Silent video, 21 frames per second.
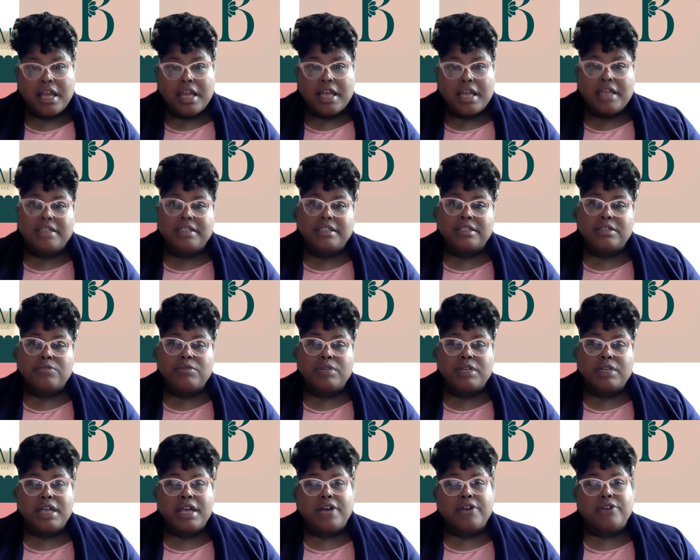Is
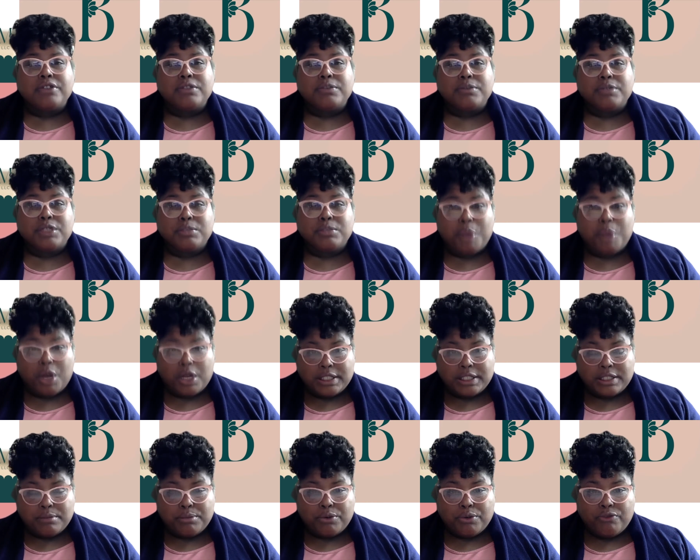someone else
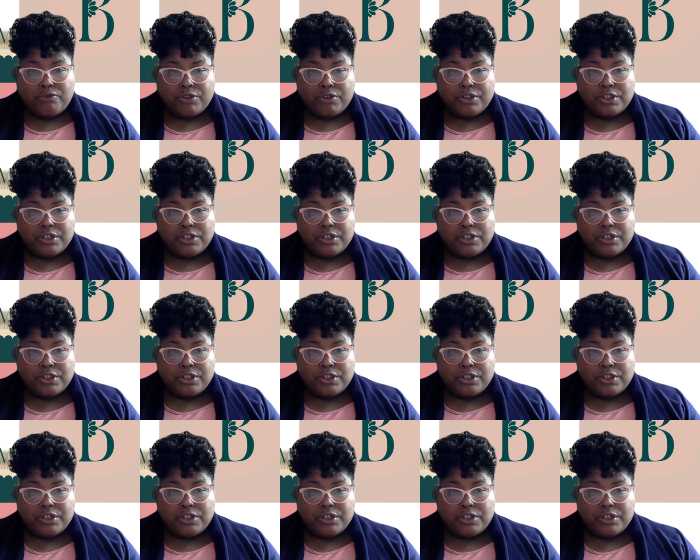responsible for